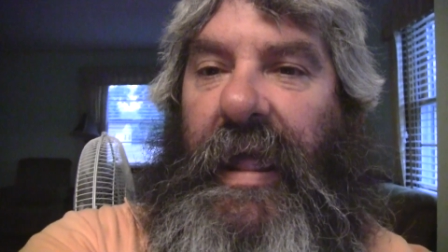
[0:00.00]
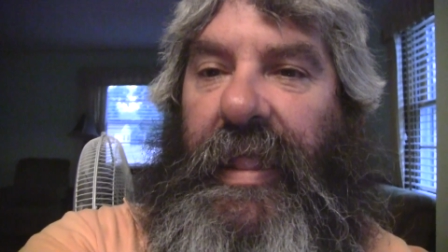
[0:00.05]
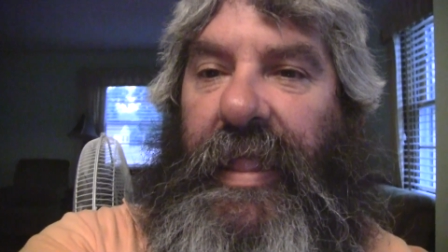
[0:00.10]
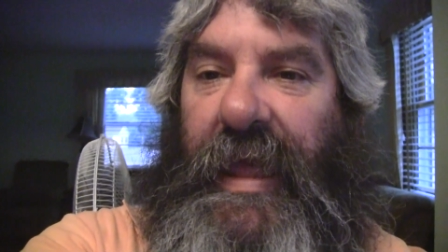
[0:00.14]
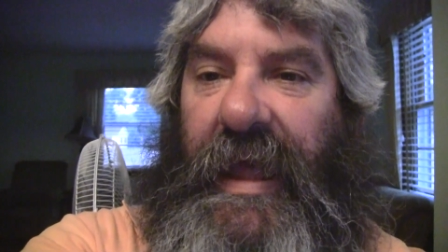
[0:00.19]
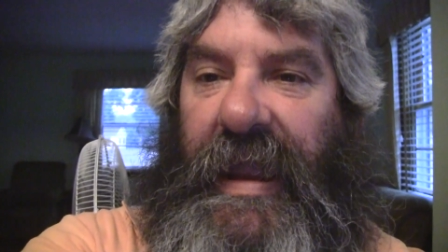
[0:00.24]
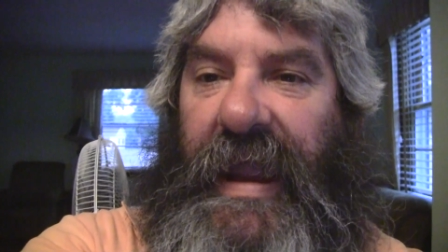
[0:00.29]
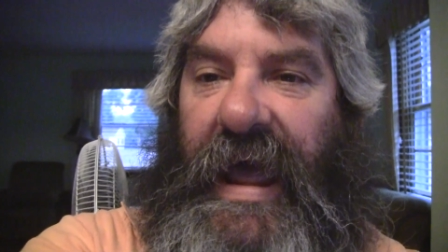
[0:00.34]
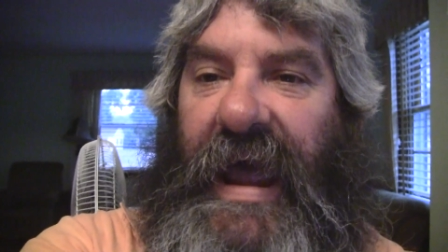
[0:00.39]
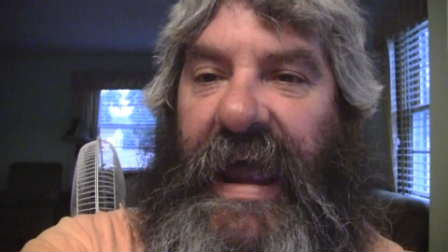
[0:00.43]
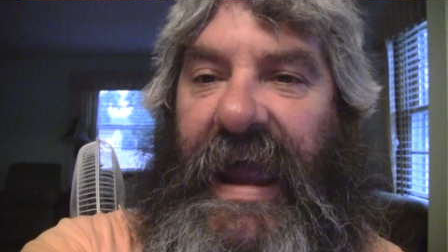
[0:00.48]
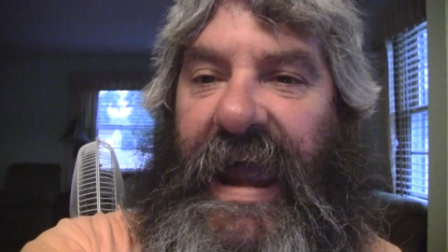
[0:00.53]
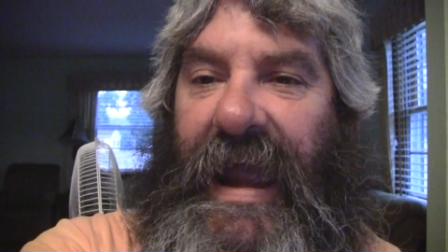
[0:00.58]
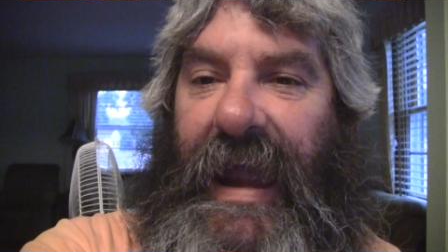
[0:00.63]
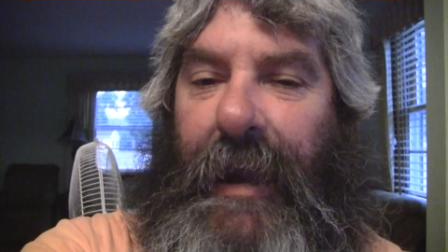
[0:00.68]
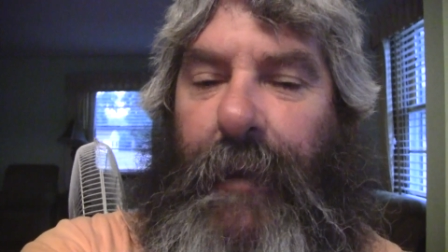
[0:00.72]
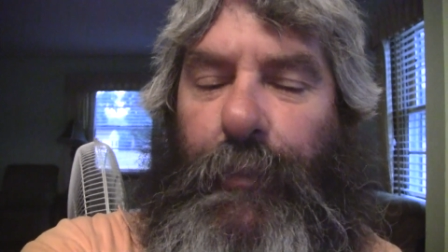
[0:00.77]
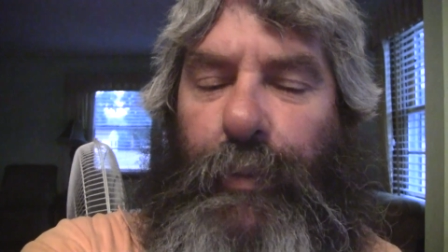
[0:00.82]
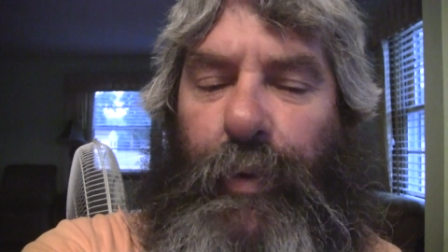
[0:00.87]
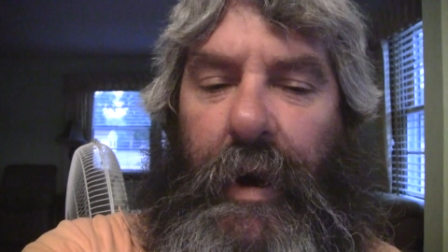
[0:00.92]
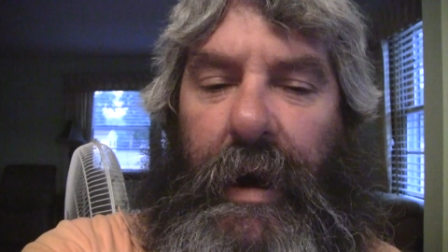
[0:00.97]
that I
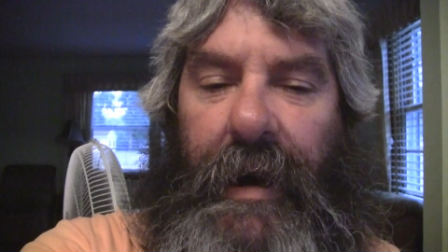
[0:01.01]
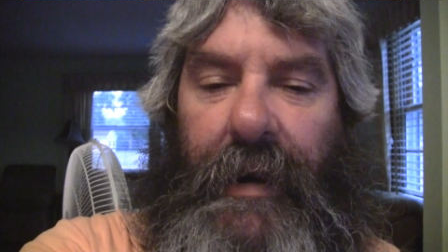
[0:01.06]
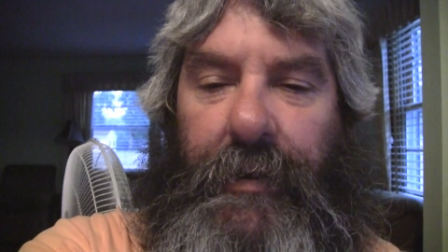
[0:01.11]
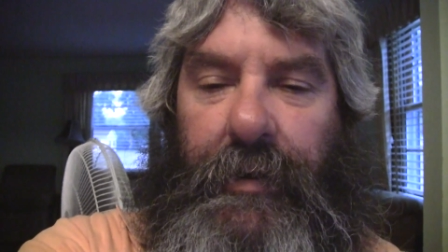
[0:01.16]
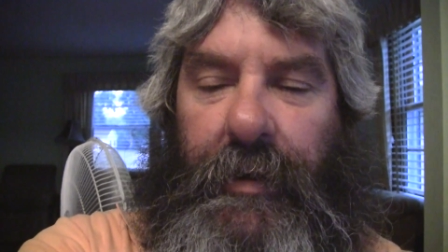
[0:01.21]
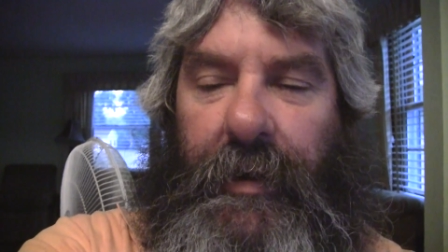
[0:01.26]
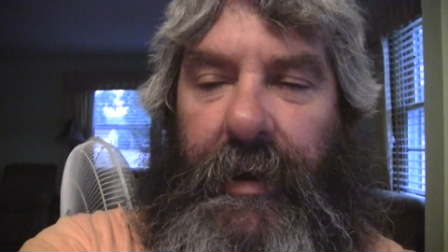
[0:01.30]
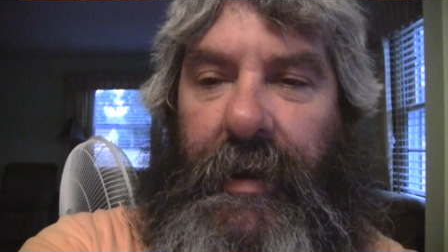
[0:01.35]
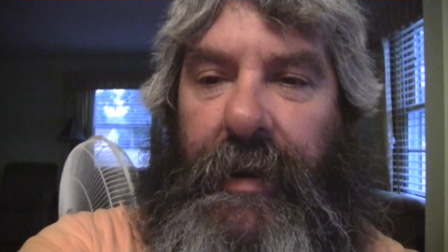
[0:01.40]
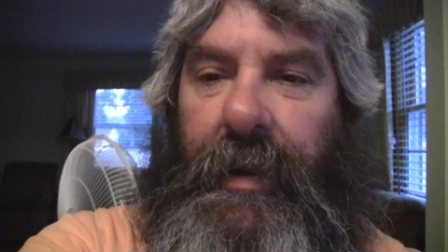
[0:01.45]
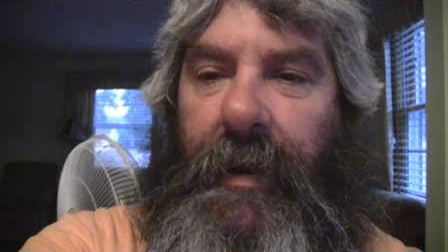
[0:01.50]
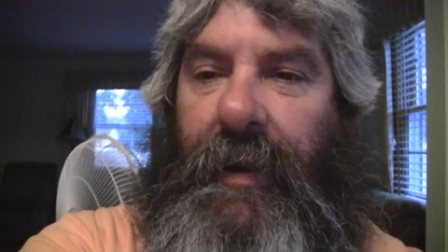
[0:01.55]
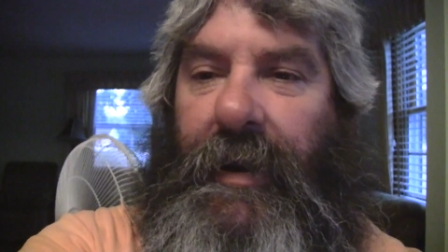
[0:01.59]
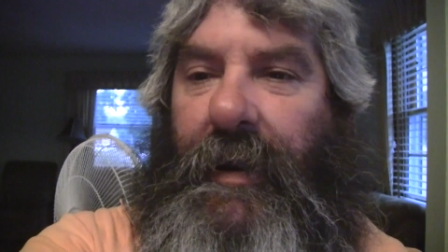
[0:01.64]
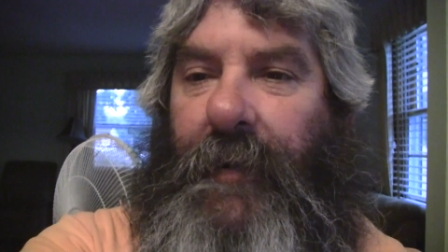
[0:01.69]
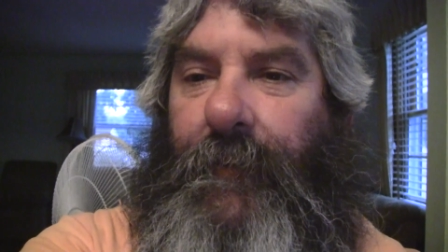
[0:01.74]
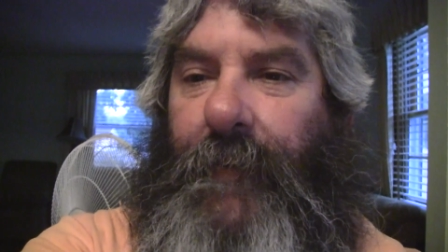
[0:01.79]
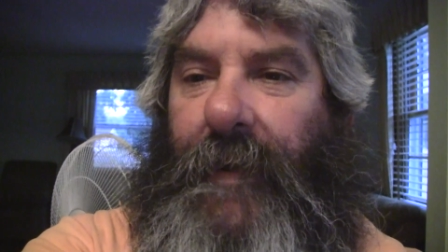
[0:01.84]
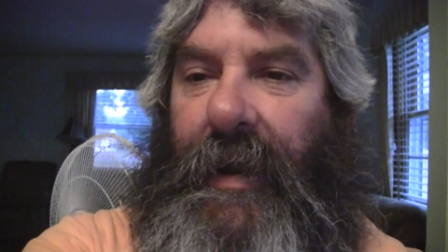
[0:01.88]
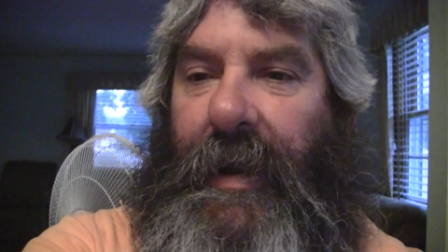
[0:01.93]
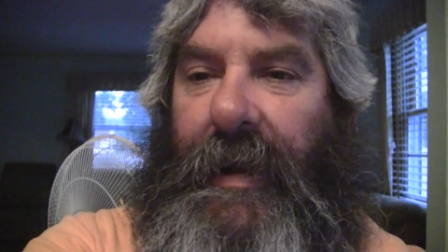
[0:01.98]
have wandering
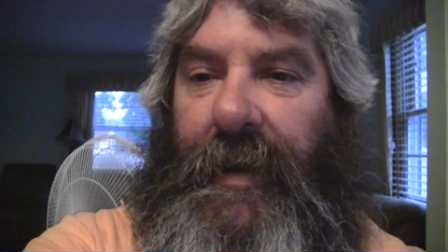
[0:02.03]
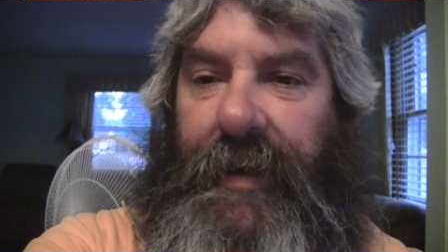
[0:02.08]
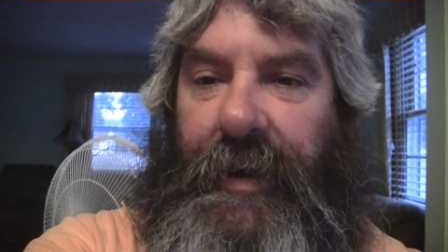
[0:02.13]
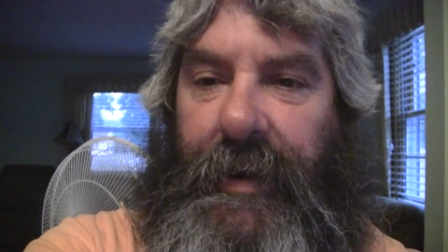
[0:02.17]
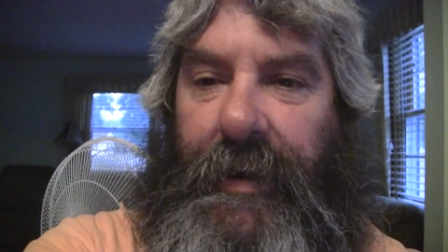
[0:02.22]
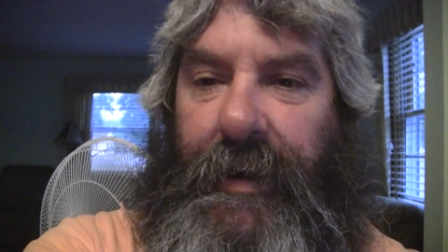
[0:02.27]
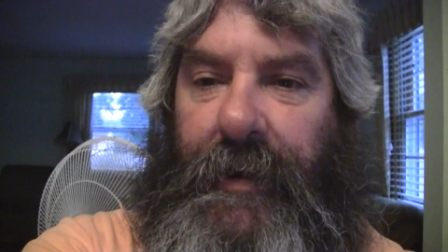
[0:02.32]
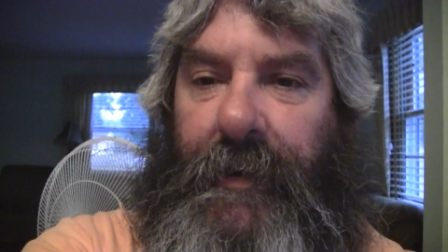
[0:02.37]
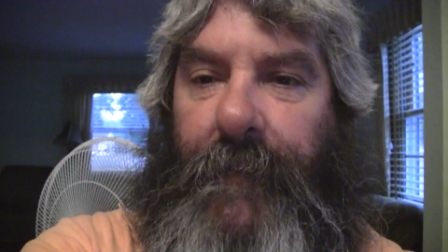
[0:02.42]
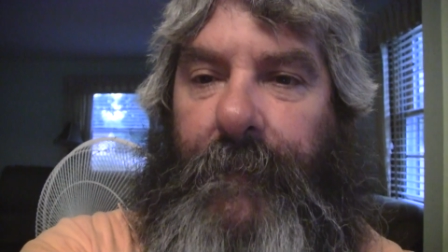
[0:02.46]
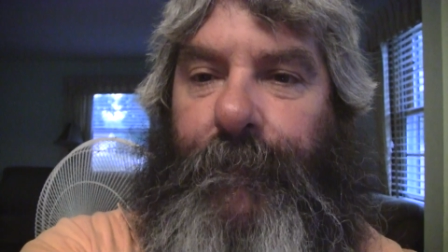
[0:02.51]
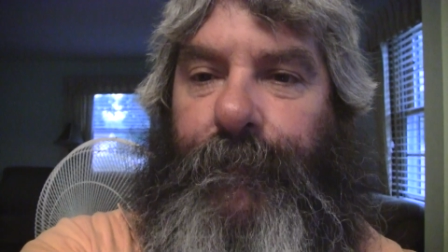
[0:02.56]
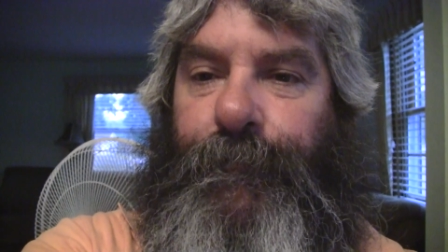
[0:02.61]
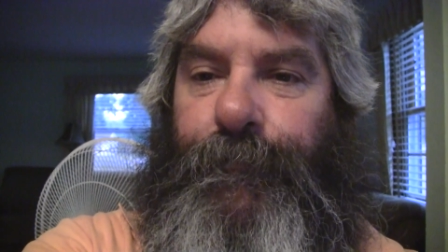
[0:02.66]
on here.